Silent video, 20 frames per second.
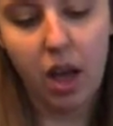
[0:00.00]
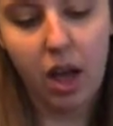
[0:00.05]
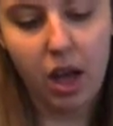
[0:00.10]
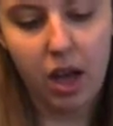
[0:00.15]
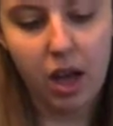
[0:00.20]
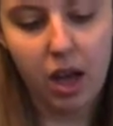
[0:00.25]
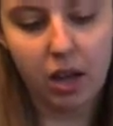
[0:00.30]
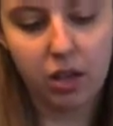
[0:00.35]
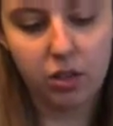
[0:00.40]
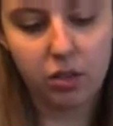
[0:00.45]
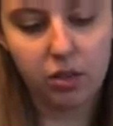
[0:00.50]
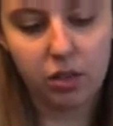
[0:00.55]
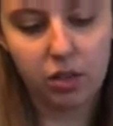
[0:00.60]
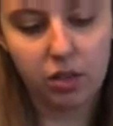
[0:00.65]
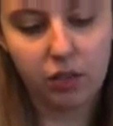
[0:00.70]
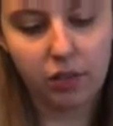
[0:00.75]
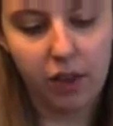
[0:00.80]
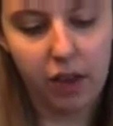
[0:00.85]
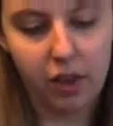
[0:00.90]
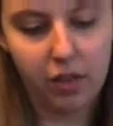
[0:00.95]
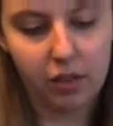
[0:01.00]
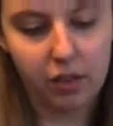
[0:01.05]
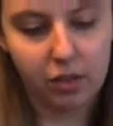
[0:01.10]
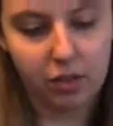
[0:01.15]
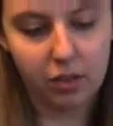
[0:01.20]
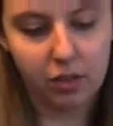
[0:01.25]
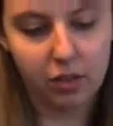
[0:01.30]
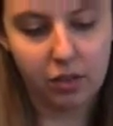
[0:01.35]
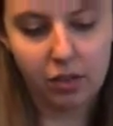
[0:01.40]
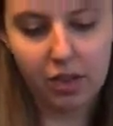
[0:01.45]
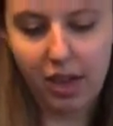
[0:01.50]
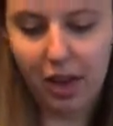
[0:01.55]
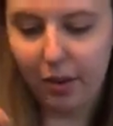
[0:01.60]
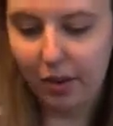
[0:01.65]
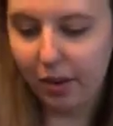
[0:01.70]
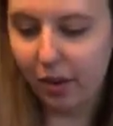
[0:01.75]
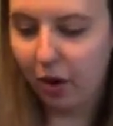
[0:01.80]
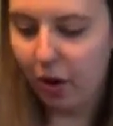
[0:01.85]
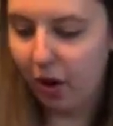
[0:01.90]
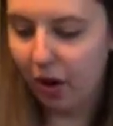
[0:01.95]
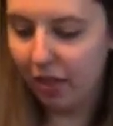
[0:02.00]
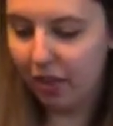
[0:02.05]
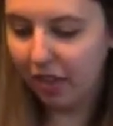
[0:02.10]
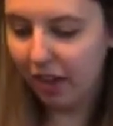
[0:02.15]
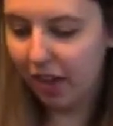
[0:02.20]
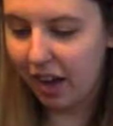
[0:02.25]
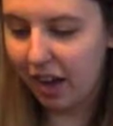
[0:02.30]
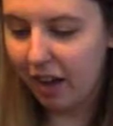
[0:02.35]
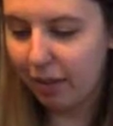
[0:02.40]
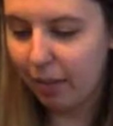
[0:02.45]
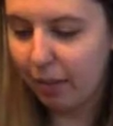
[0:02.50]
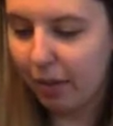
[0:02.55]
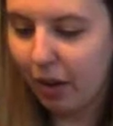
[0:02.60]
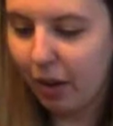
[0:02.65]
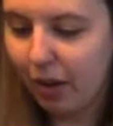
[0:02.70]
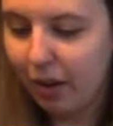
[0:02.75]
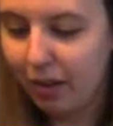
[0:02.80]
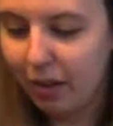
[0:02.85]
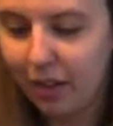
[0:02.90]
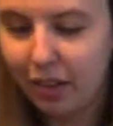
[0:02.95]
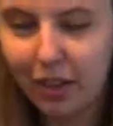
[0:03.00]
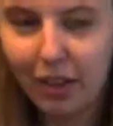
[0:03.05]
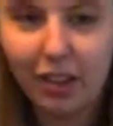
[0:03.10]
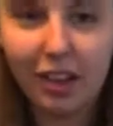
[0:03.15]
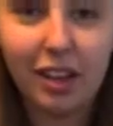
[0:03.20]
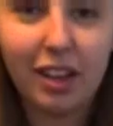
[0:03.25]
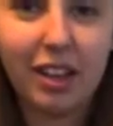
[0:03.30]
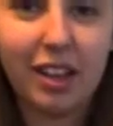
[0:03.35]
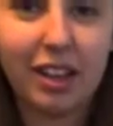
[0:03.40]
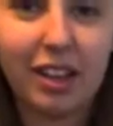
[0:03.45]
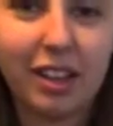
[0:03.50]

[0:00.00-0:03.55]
Right. I do need to file this, because you see how it caught the cotton ball?